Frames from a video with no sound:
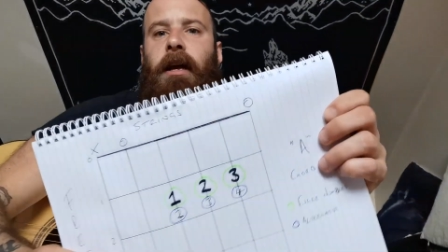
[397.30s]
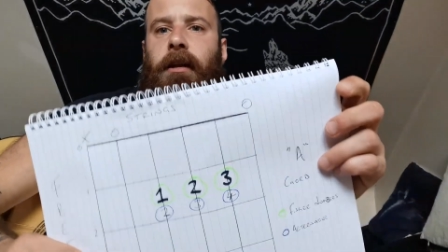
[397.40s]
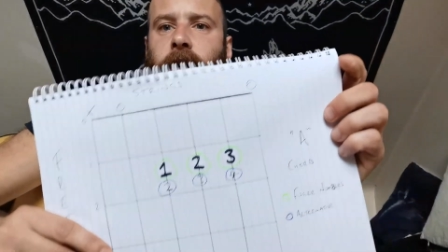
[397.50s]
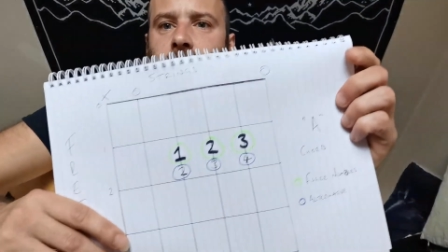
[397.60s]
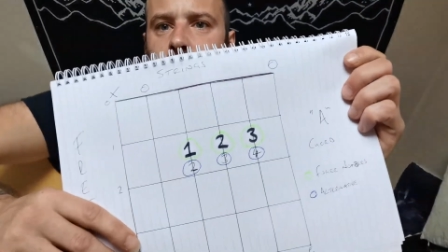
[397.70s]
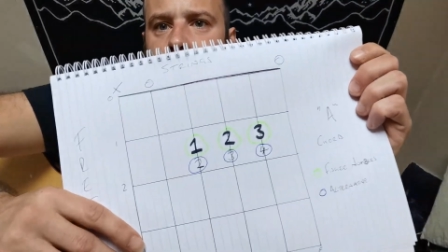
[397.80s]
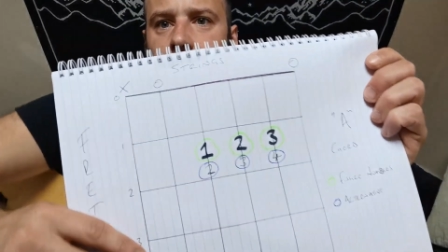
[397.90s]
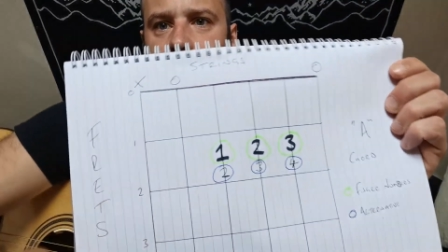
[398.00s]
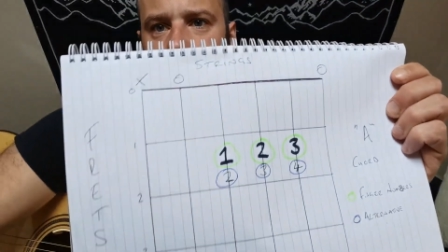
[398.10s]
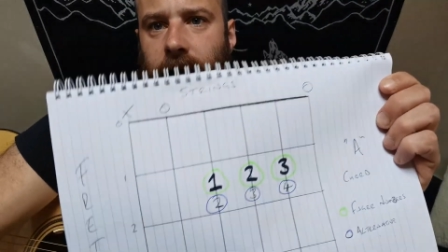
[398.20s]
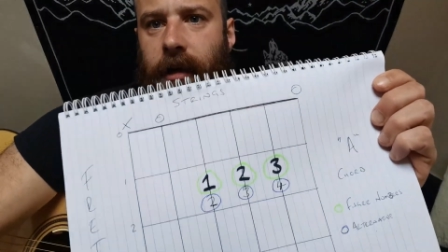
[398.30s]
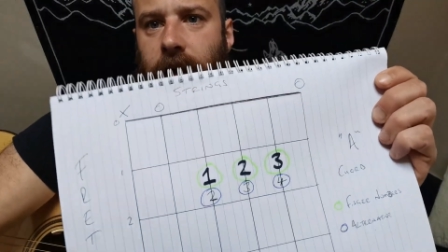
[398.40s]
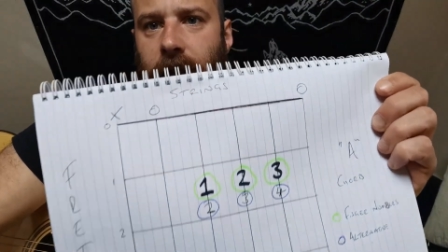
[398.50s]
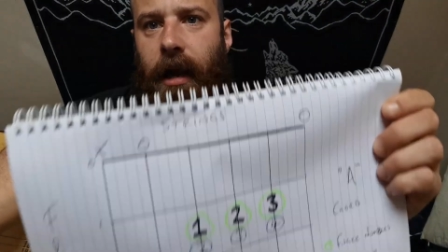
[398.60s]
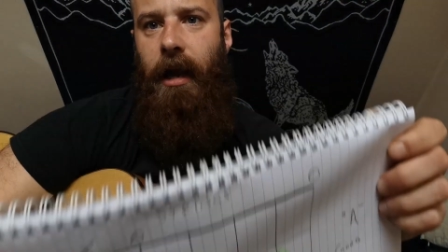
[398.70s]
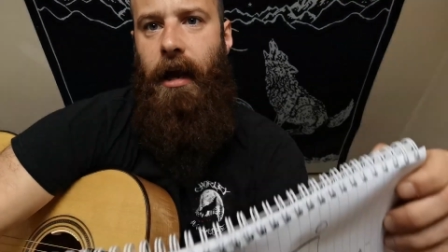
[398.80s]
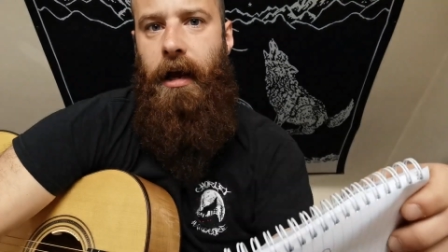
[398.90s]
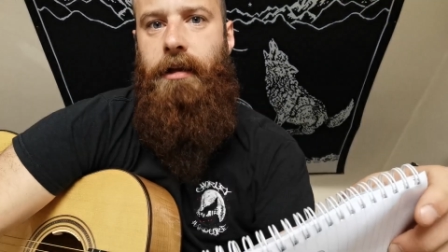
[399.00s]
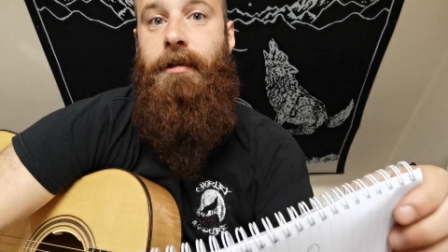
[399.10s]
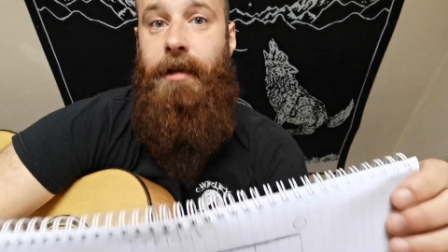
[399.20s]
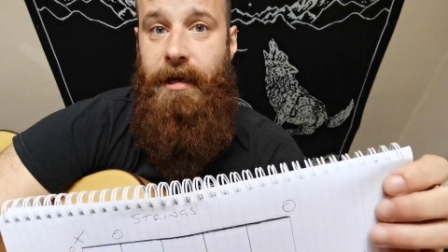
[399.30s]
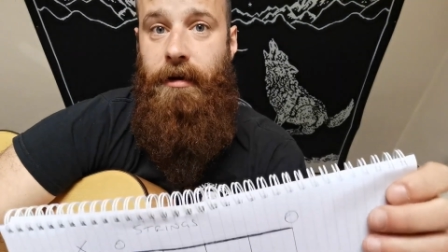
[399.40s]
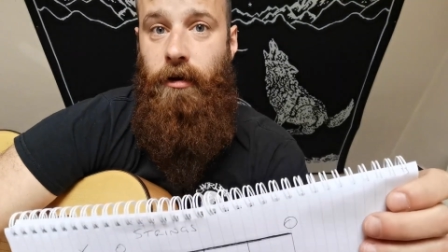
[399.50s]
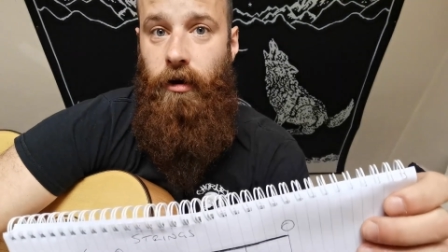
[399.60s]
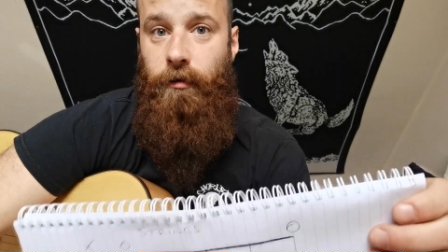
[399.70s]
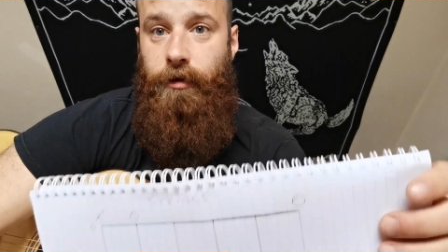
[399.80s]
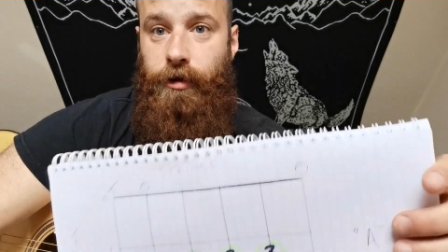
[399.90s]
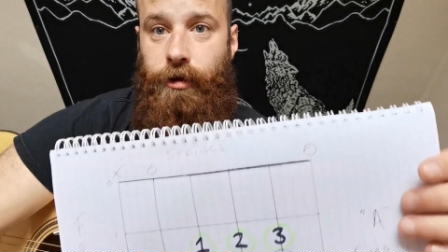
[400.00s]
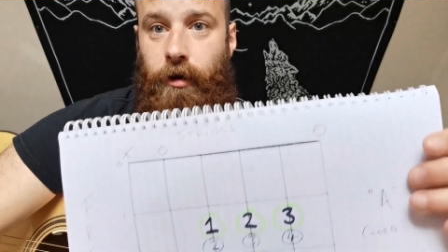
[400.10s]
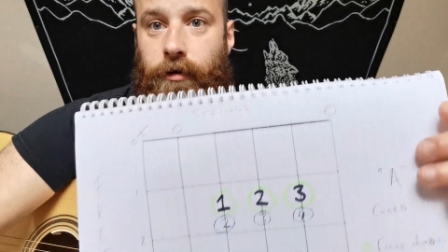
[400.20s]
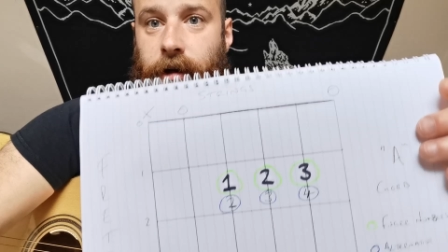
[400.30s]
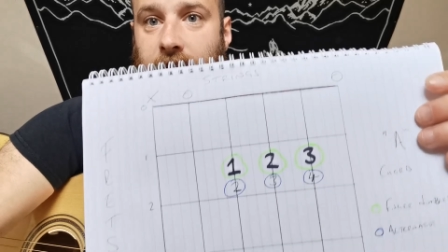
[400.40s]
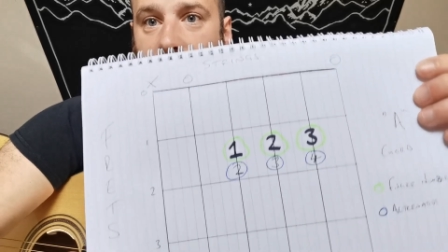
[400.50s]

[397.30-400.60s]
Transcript: than the D chord we just showed you,